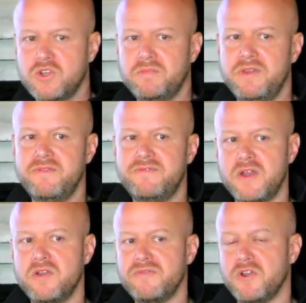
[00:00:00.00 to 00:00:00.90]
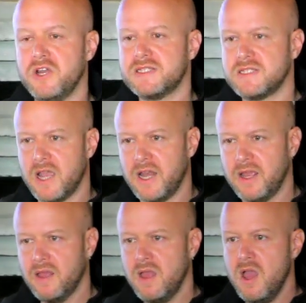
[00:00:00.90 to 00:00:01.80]
could be very, very
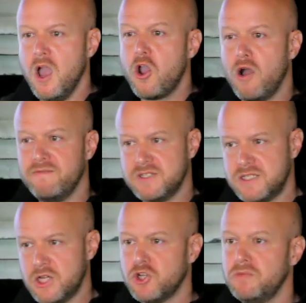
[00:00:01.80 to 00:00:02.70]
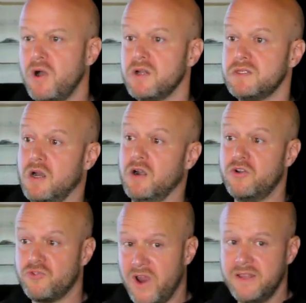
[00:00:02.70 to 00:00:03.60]
exciting. Conversational bots are
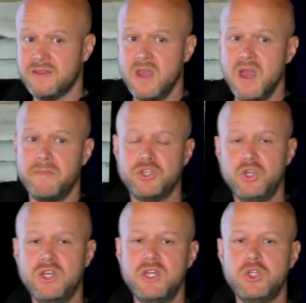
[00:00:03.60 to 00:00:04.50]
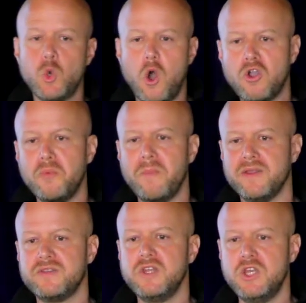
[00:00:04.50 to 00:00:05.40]
great, but you need to
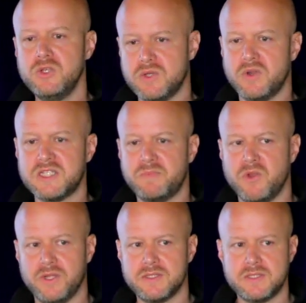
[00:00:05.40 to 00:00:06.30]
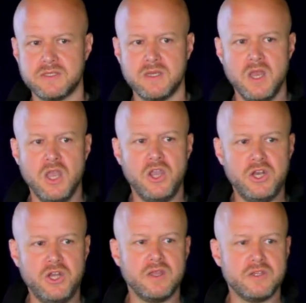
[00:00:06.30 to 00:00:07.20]
augment the user experience. You
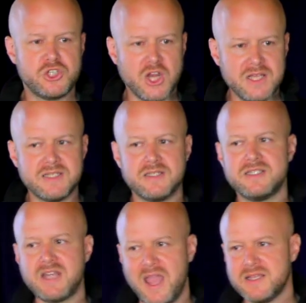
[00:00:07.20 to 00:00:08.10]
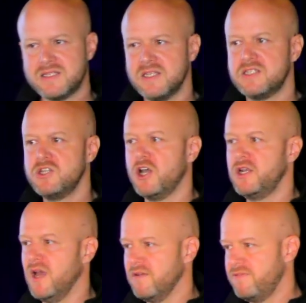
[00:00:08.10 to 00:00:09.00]
need just text is not
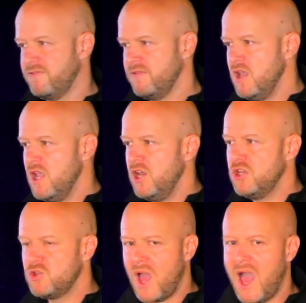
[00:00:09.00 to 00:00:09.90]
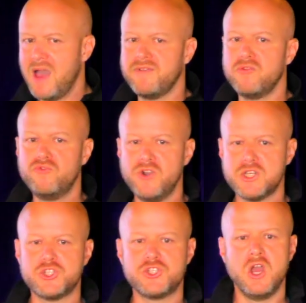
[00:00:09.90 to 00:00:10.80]
enough. You need to have a
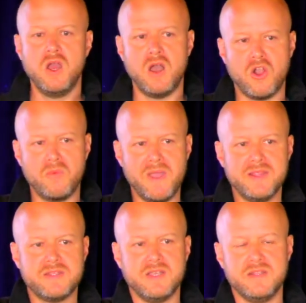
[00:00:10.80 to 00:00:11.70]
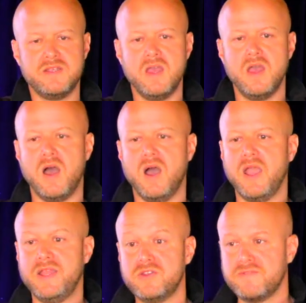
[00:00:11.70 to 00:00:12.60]
rich, augmented
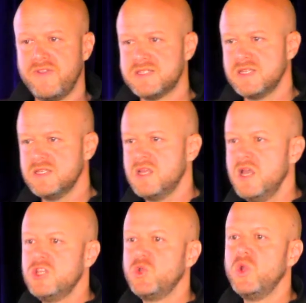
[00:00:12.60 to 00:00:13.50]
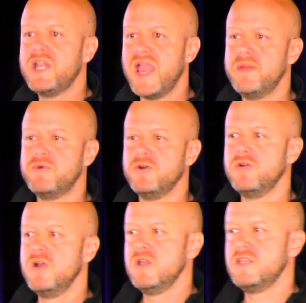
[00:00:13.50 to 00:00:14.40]
interfaces to
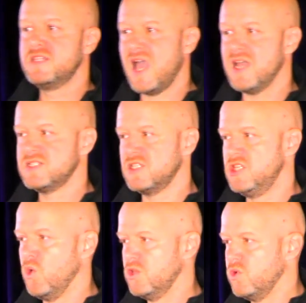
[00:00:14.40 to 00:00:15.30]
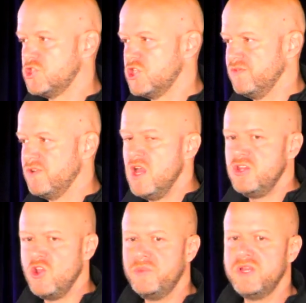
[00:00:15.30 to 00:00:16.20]
enable the task that you want to achieve.
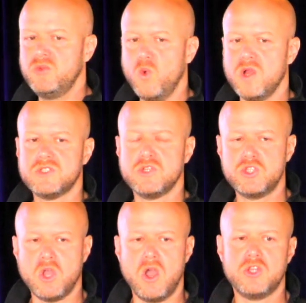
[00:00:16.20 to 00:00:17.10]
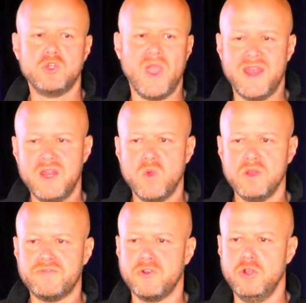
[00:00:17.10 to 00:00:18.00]
Nobody wants to talk to
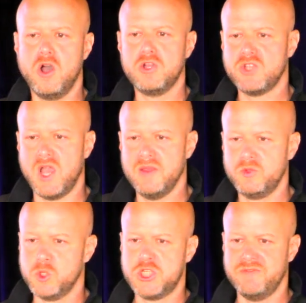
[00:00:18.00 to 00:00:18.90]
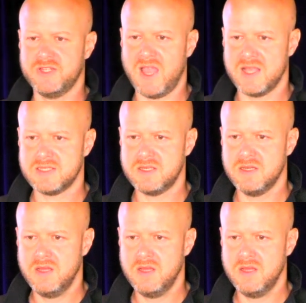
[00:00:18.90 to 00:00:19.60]
anyone for a long time to achieve a task.